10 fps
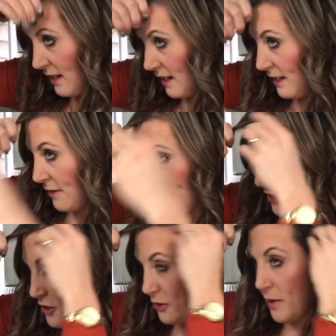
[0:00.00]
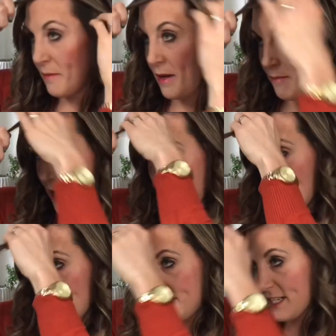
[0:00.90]
Now I do want my
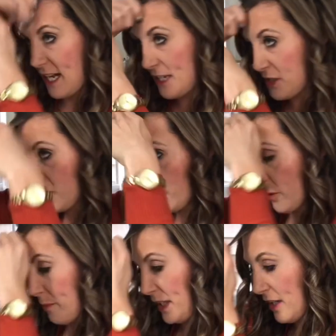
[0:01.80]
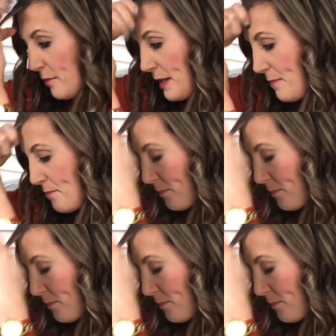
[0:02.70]
bang to kind of swoop a little bit.